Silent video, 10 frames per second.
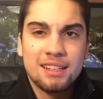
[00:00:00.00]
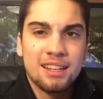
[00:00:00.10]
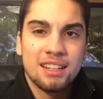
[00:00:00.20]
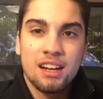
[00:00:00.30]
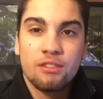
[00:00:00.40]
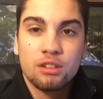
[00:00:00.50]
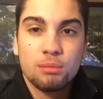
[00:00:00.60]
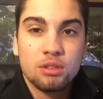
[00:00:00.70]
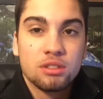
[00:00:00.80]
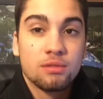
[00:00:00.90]
think I covered
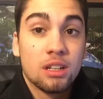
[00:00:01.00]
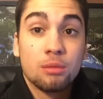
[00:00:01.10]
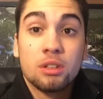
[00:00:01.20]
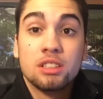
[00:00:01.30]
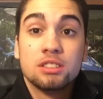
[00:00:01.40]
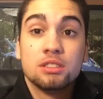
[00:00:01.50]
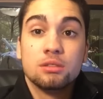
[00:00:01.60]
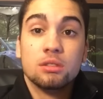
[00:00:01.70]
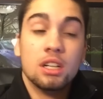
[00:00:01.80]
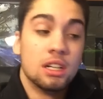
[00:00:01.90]
most of what I wanted
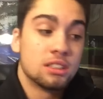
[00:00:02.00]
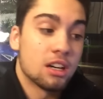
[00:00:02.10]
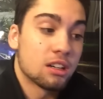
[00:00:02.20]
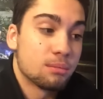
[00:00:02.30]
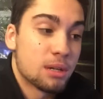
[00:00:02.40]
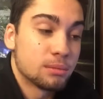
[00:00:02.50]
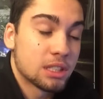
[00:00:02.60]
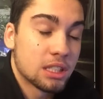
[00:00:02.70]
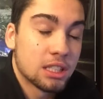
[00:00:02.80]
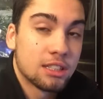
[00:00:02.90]
to talking about
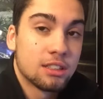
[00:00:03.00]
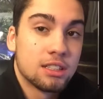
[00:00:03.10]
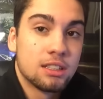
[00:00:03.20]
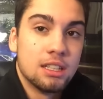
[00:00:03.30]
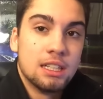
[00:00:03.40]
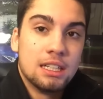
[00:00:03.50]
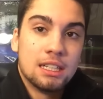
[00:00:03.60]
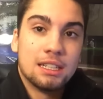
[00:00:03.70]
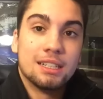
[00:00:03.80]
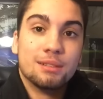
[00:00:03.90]
McLaren.
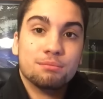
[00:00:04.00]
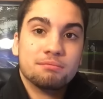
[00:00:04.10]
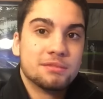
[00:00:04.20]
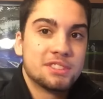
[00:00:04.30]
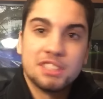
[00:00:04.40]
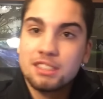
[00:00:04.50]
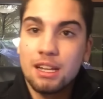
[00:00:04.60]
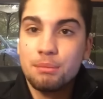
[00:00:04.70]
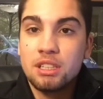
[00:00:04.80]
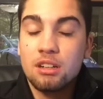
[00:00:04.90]
Um, just
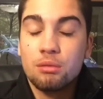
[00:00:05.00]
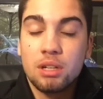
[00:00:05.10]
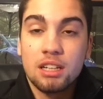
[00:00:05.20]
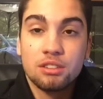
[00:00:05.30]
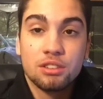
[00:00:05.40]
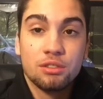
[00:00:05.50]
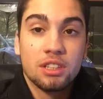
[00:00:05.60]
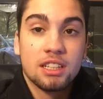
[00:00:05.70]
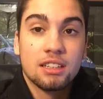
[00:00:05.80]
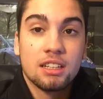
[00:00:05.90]
let me know what else you
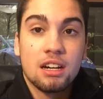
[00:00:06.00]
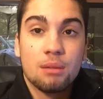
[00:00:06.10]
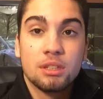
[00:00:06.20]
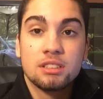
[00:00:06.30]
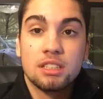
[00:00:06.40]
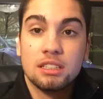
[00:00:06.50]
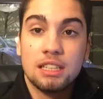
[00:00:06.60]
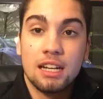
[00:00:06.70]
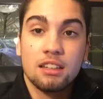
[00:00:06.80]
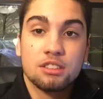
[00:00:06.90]
think in the comments. And
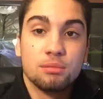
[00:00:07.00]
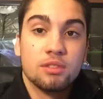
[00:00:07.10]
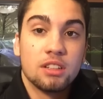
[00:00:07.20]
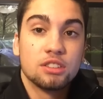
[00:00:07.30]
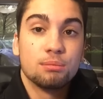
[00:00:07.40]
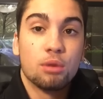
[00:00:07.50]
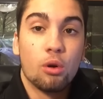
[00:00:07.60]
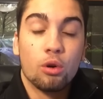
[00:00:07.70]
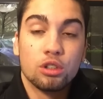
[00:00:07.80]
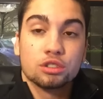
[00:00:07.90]
yeah, let's move on to
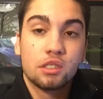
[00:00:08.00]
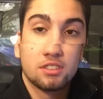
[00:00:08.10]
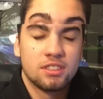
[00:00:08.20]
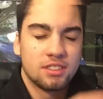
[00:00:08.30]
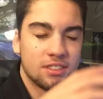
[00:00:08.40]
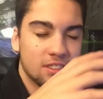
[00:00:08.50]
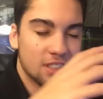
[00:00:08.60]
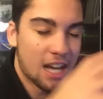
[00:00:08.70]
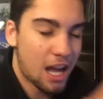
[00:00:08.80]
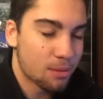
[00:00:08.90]
Porsche.
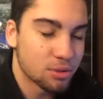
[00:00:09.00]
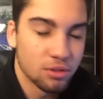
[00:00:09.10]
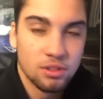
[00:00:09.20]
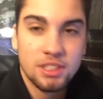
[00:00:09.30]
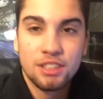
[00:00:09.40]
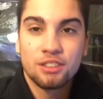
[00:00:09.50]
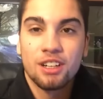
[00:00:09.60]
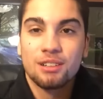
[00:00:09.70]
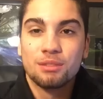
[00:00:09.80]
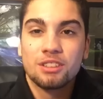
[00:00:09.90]
Absolutely
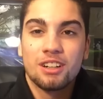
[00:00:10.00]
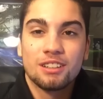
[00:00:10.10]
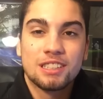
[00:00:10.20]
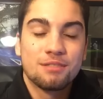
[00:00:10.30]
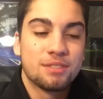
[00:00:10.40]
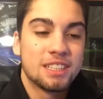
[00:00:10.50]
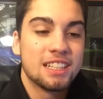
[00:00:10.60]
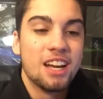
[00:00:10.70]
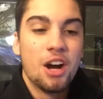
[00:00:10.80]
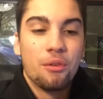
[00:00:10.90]
incredible car
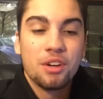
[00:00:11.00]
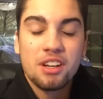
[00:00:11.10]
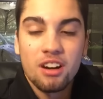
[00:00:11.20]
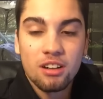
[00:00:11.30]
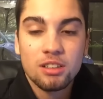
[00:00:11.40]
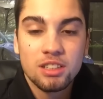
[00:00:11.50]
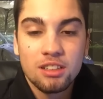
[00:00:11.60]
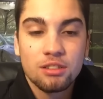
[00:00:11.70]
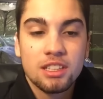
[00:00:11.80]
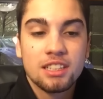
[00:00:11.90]
company. We all
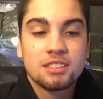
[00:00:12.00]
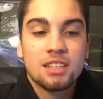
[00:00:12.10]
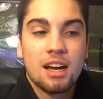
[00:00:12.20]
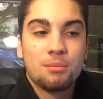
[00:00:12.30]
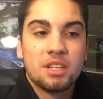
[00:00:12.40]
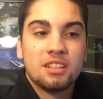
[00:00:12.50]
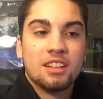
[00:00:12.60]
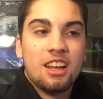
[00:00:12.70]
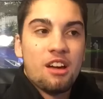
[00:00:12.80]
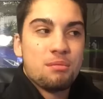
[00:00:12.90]
know this. I
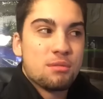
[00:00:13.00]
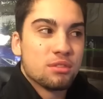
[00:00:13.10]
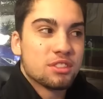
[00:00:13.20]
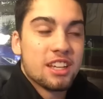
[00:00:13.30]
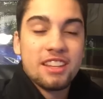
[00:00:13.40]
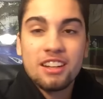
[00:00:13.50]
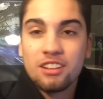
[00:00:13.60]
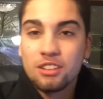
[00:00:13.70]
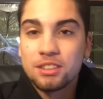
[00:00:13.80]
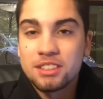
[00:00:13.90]
mean, people say they
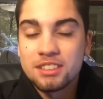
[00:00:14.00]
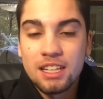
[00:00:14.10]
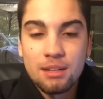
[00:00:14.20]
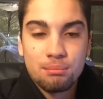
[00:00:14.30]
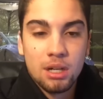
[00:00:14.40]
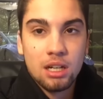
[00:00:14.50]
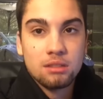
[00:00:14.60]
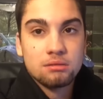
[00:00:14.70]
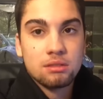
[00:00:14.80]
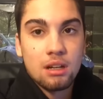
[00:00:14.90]
all look the same,
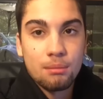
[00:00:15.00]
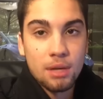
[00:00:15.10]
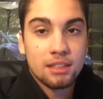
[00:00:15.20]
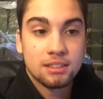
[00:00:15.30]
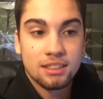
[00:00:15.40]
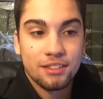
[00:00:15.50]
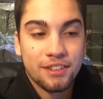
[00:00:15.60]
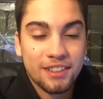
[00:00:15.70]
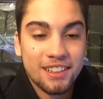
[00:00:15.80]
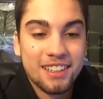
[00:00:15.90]
but I beg to
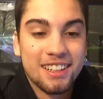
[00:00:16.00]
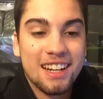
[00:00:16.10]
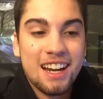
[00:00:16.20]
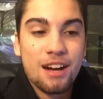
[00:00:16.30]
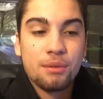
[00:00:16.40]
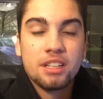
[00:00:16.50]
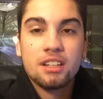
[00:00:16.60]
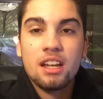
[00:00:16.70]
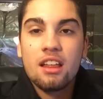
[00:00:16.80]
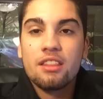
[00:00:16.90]
differ. I
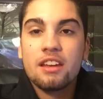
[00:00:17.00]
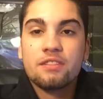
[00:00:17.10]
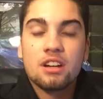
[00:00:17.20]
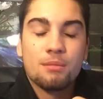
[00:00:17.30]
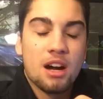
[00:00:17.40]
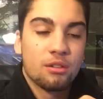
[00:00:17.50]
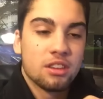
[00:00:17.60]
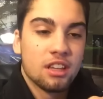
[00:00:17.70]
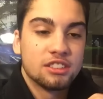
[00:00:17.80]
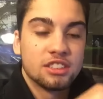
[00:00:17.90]
mean, they've come out
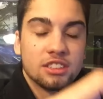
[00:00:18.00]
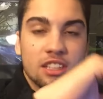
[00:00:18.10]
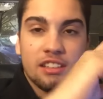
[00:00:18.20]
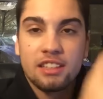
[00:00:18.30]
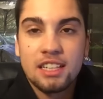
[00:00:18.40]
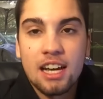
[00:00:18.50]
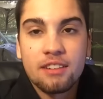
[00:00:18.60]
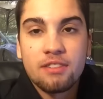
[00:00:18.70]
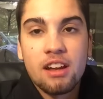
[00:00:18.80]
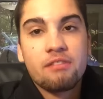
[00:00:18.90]
with legends like the
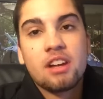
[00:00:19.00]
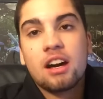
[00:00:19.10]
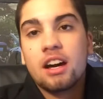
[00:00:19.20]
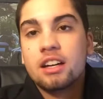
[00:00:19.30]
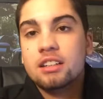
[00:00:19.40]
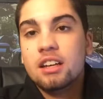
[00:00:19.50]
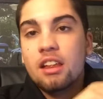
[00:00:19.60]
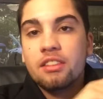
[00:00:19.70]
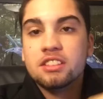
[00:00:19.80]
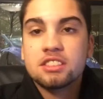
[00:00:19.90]
959,
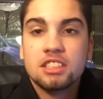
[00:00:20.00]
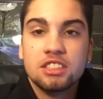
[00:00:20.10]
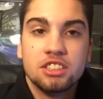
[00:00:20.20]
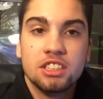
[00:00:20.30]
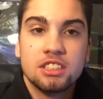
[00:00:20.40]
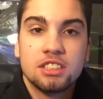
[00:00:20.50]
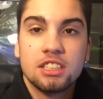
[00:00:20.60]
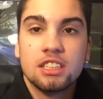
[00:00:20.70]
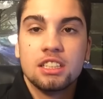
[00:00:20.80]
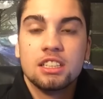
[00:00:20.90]
the
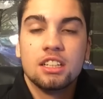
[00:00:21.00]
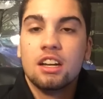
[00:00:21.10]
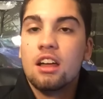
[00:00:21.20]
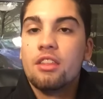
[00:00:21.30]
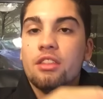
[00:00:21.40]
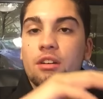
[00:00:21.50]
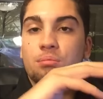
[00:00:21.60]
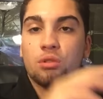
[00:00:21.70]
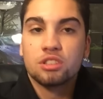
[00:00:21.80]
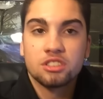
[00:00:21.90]
CGT, the
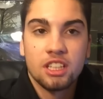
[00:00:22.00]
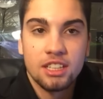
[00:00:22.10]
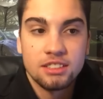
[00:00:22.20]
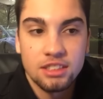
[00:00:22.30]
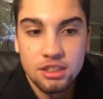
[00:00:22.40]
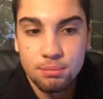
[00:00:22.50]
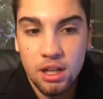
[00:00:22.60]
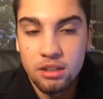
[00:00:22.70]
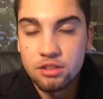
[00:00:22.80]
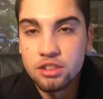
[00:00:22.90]
Porsche 918
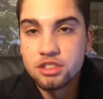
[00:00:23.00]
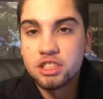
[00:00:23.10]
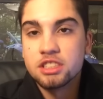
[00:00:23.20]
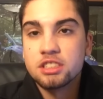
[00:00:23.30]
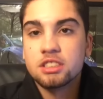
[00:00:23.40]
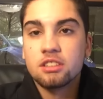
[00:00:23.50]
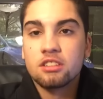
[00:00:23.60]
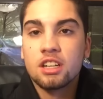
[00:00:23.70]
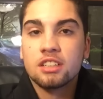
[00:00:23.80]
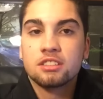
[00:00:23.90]
Spider, the
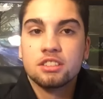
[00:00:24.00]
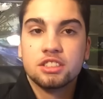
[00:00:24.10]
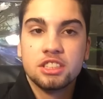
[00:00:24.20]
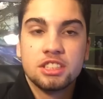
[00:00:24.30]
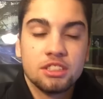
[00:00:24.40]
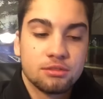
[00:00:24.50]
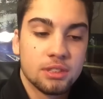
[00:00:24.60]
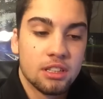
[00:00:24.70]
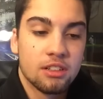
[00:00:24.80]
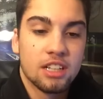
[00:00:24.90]
GT3RS, the
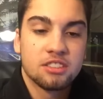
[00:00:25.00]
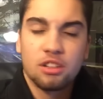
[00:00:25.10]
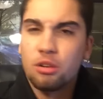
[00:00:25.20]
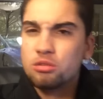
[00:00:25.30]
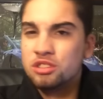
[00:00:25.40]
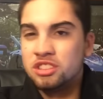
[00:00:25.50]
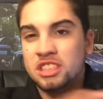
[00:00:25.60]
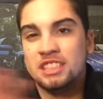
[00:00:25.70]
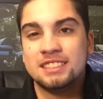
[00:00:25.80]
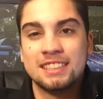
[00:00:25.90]
GT3RS, the whole
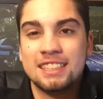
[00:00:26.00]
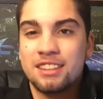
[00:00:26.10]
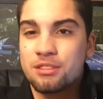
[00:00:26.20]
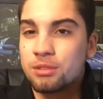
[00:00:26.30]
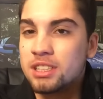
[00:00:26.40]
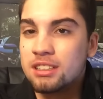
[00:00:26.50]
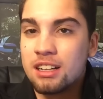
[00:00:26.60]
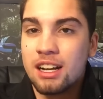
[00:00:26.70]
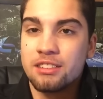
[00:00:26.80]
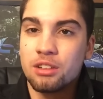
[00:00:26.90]
GT3
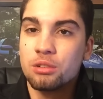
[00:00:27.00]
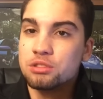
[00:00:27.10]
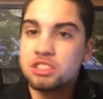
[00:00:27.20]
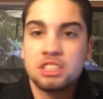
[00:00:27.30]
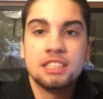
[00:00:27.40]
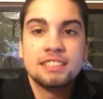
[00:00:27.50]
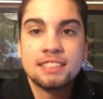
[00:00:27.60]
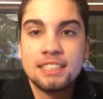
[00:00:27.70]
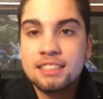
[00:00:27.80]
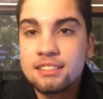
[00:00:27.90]
line, the whole mm-hmm.
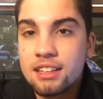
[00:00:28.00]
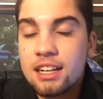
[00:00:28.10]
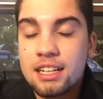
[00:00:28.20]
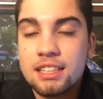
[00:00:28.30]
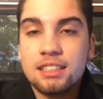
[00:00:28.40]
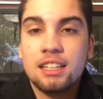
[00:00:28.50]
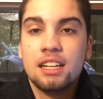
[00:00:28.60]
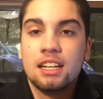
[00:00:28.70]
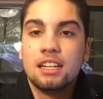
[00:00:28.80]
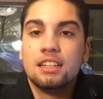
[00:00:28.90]
GT line
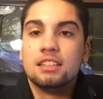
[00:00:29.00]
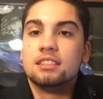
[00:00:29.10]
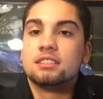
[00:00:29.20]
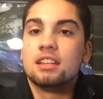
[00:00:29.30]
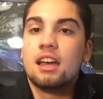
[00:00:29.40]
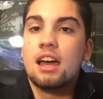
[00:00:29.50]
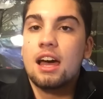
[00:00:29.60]
is